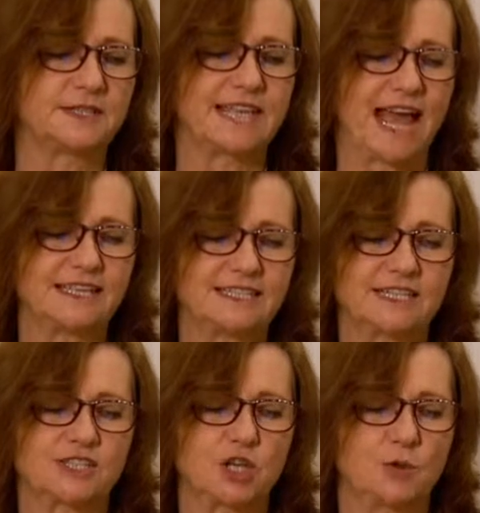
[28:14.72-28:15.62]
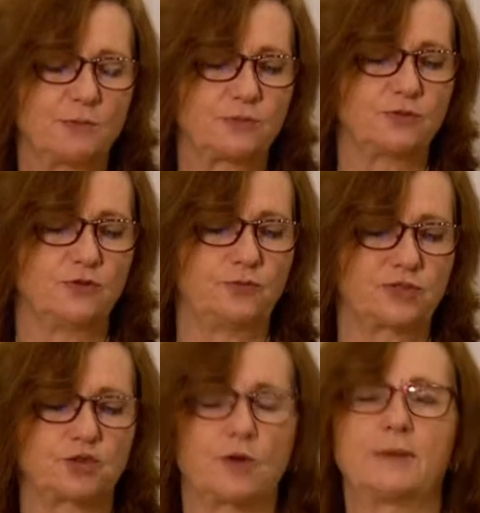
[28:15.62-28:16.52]
tactics to improve
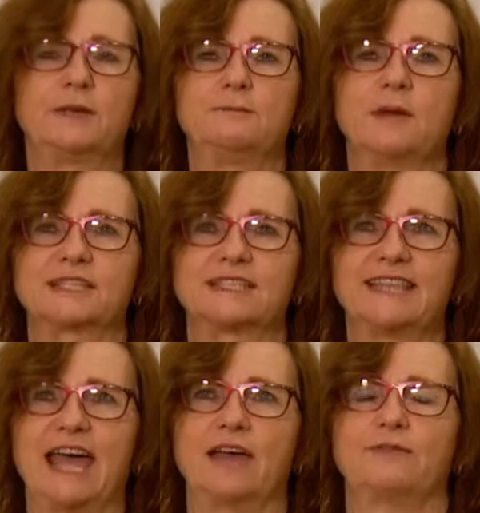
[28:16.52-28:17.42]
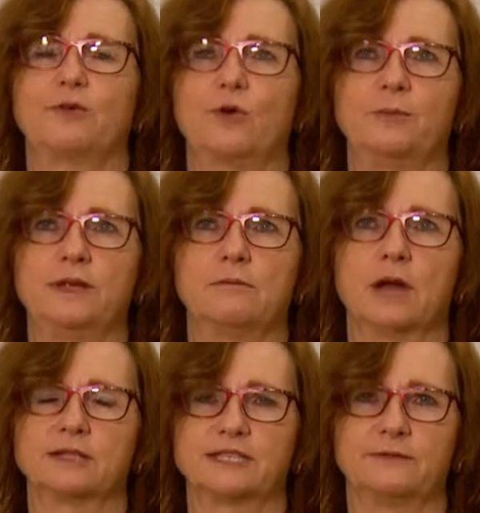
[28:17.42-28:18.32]
prescribing must therefore be
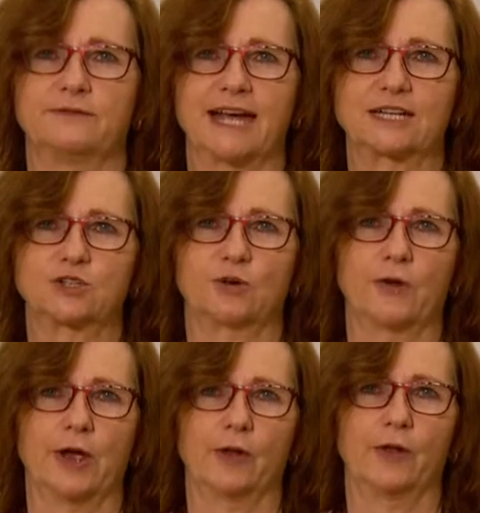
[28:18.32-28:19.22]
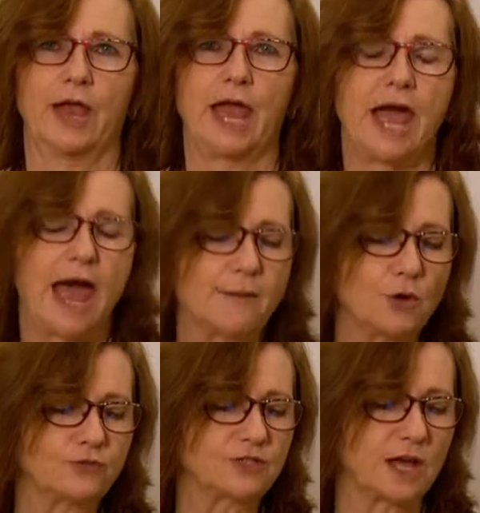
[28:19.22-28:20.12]
multifactorial. I'm
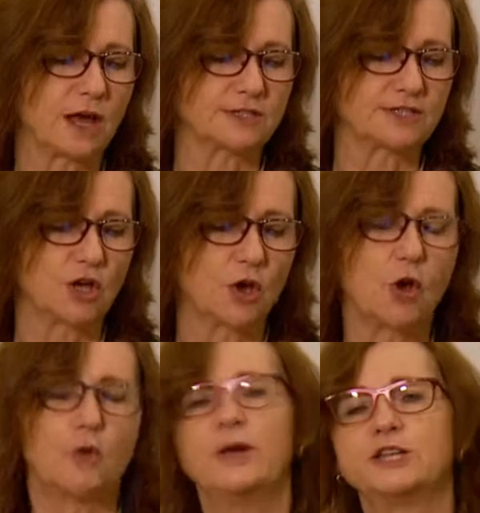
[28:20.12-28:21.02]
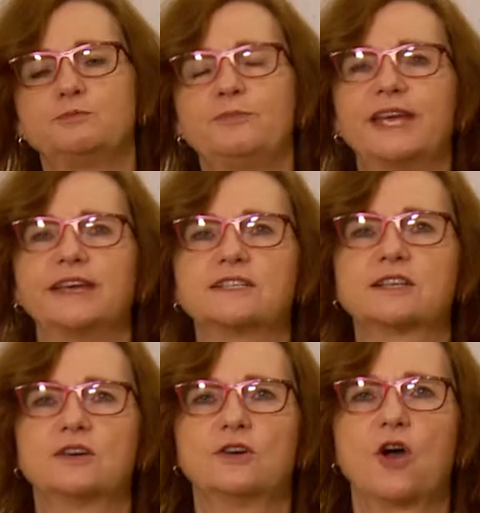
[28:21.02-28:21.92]
often asked, which bit
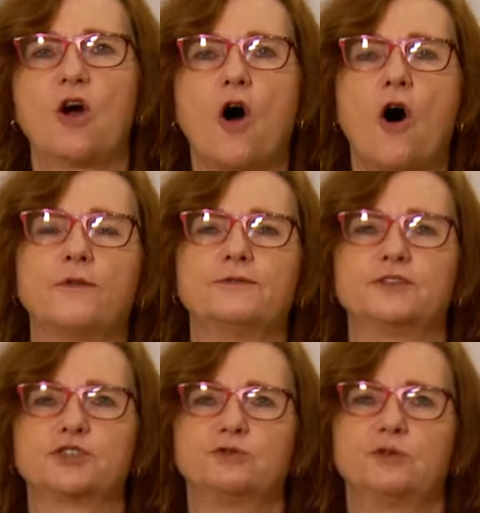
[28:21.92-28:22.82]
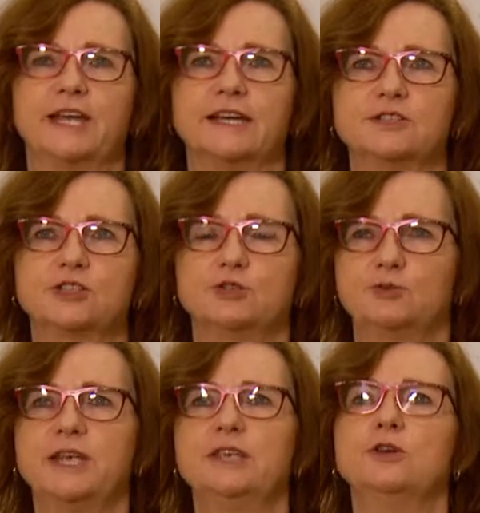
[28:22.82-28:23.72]
of the toolkit should
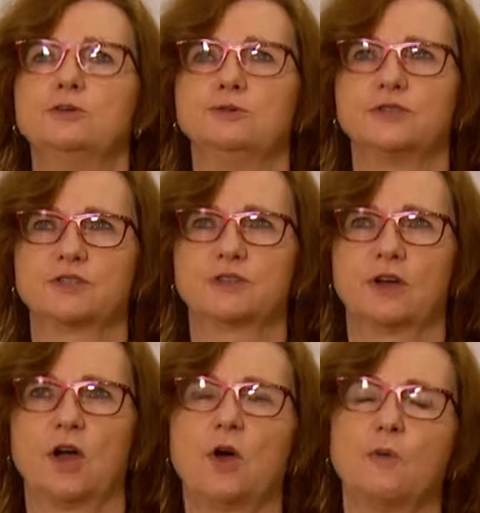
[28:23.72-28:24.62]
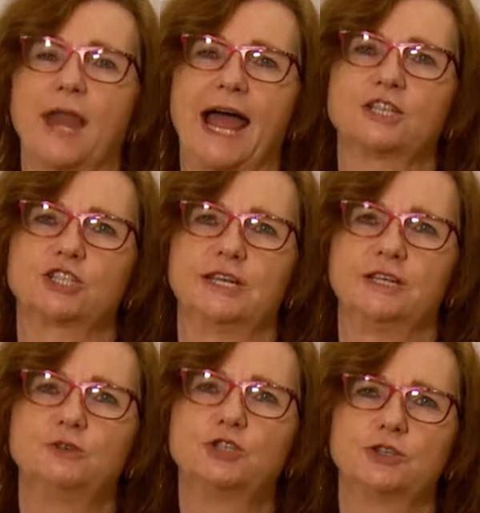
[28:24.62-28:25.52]
we use? Well, actually,
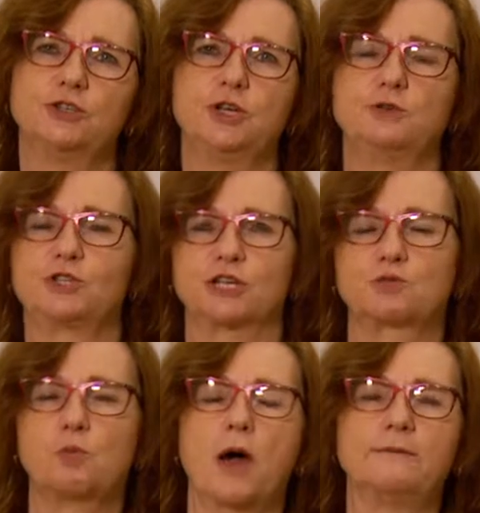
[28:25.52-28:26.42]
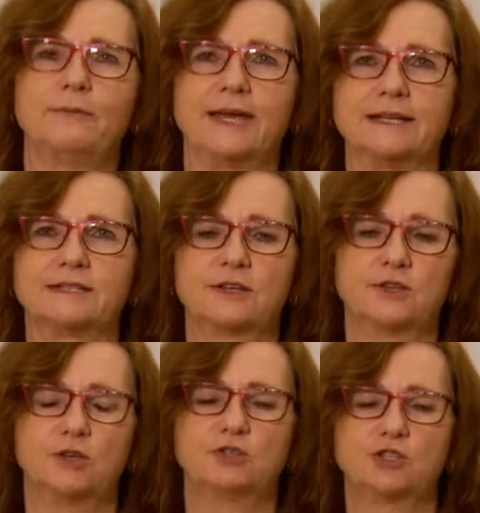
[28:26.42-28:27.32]
you shouldn't use just one bit.
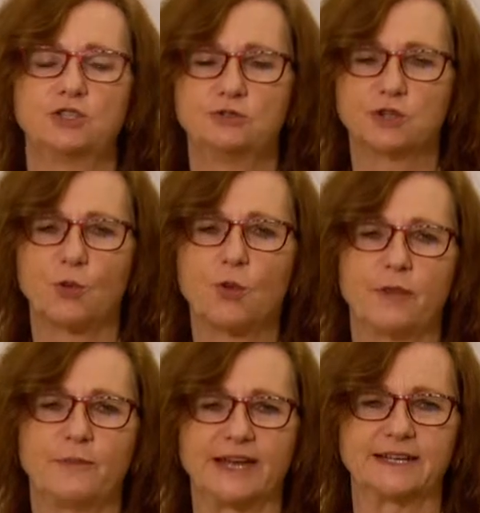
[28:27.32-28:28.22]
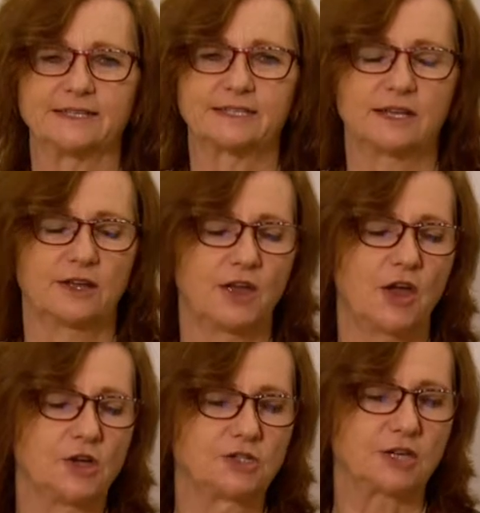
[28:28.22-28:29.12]
You should use all the bits.
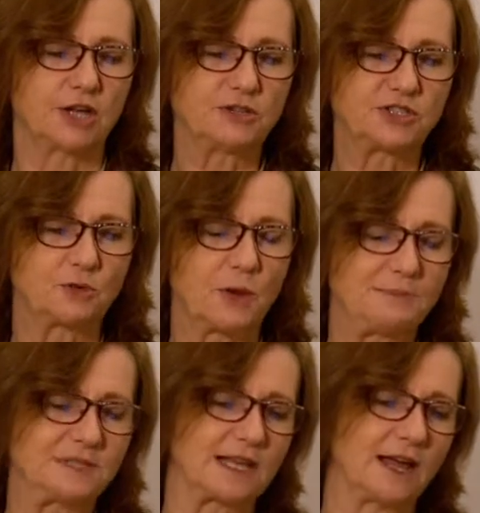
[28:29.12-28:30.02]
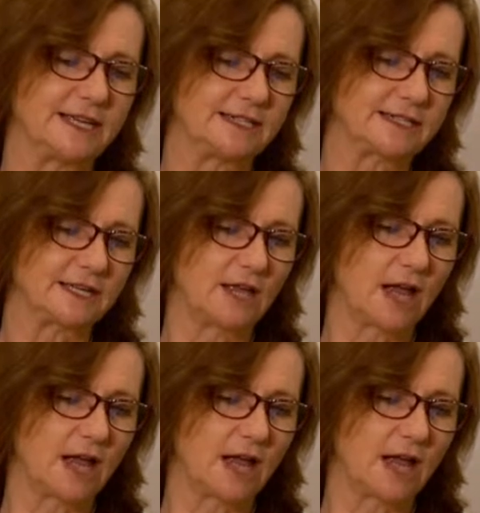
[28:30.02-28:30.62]
So go to the website,